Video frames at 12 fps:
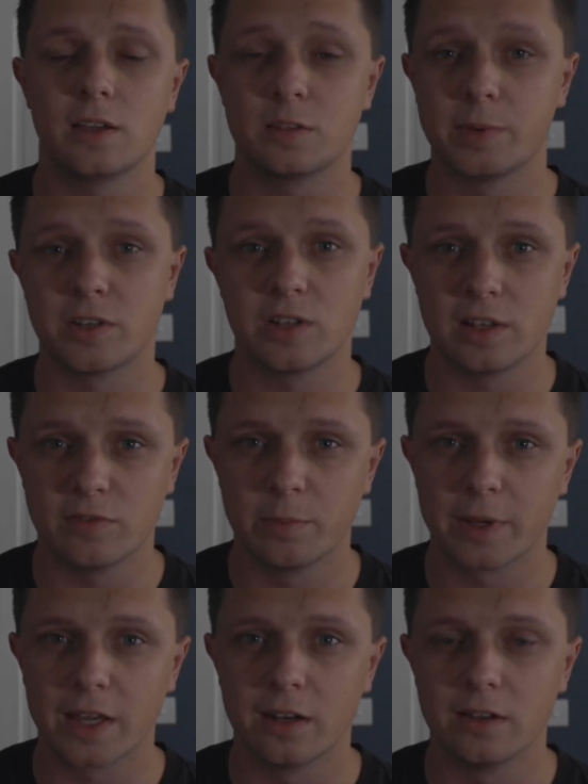especially for
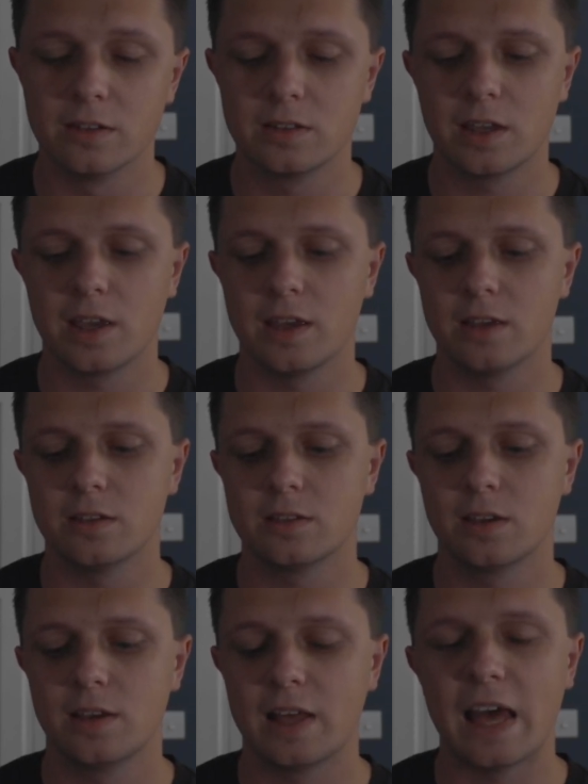beginners, is